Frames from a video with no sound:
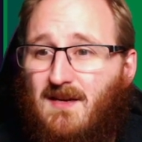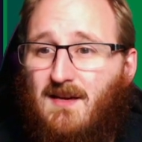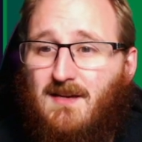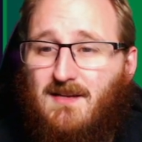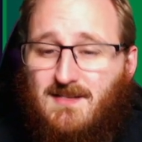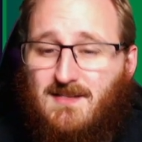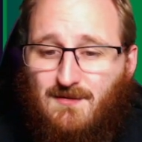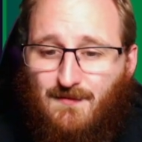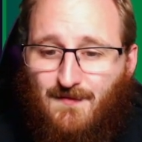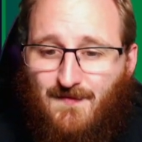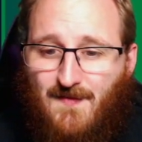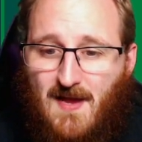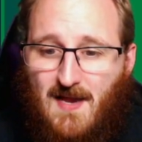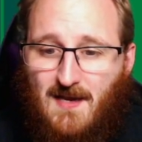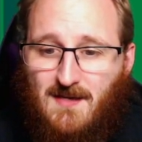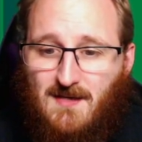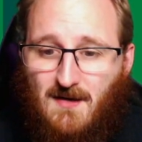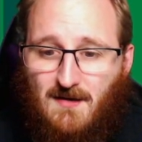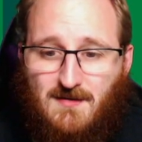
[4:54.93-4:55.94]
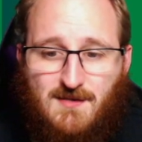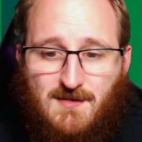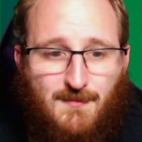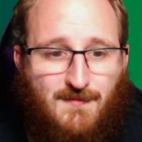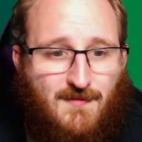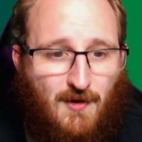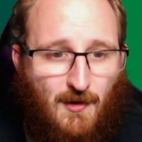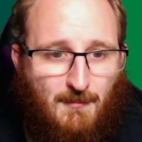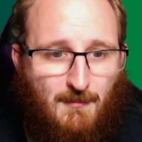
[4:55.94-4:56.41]
still fairly young, so
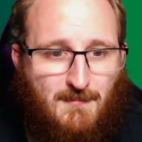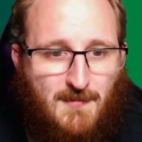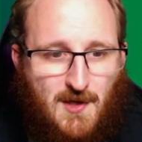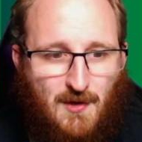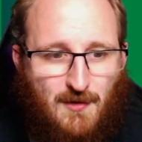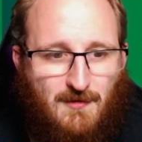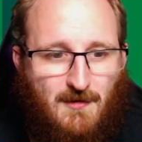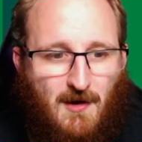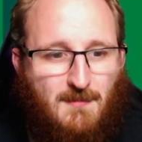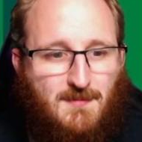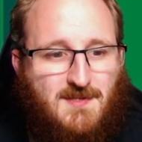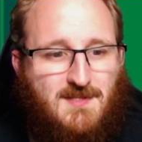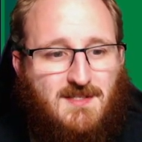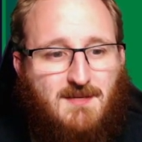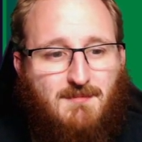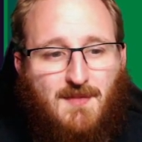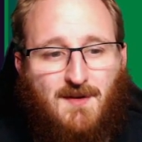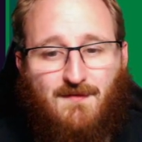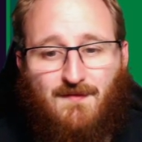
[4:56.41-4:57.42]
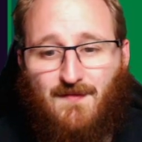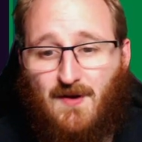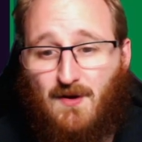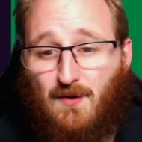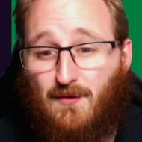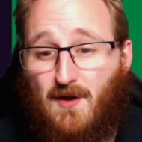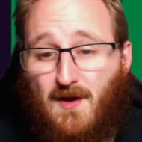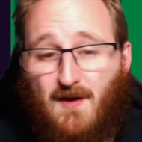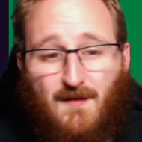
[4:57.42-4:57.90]
we've got good options in
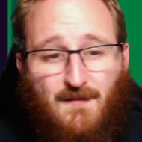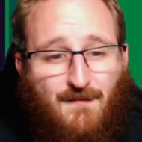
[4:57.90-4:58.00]
midfield.